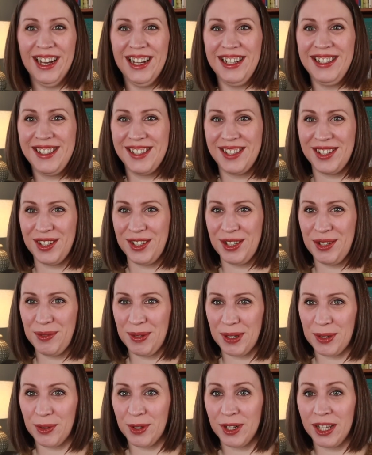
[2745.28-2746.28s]
started
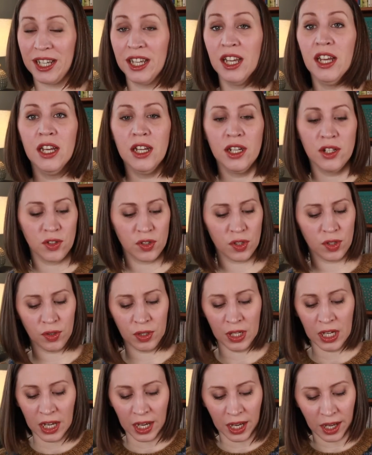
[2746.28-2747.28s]
recording. So
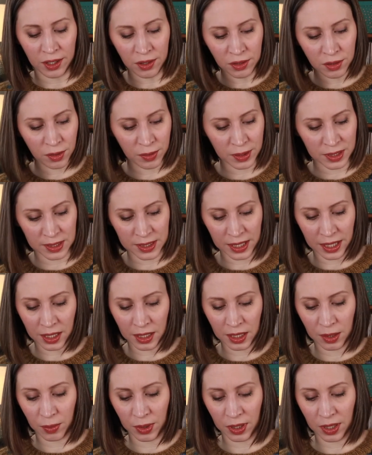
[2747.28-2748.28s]
I don't know
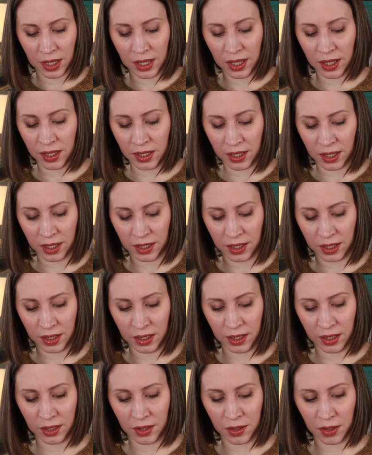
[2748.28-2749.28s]
exactly where
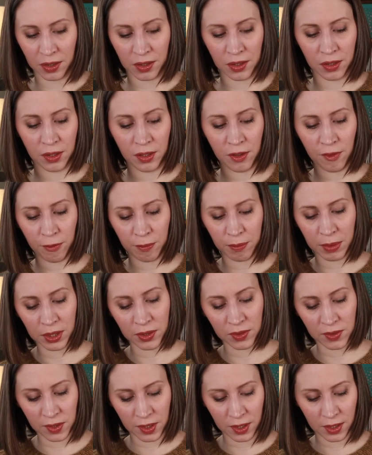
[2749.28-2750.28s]
I got cut off,
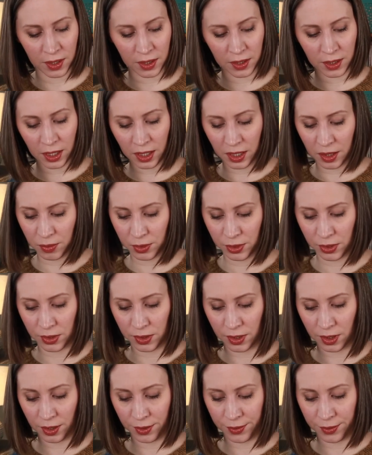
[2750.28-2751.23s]
but yeah, I was